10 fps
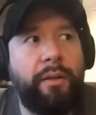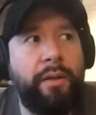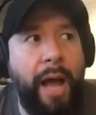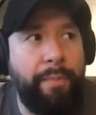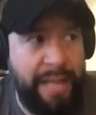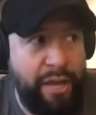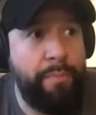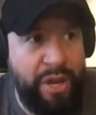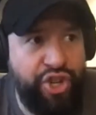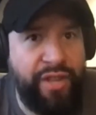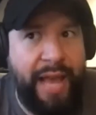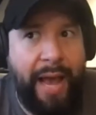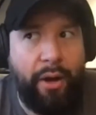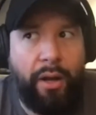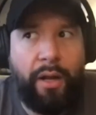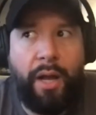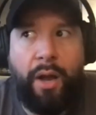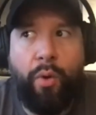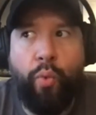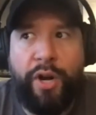I'm glad you mentioned that.
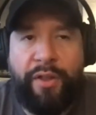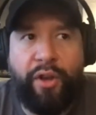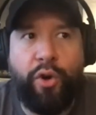One of the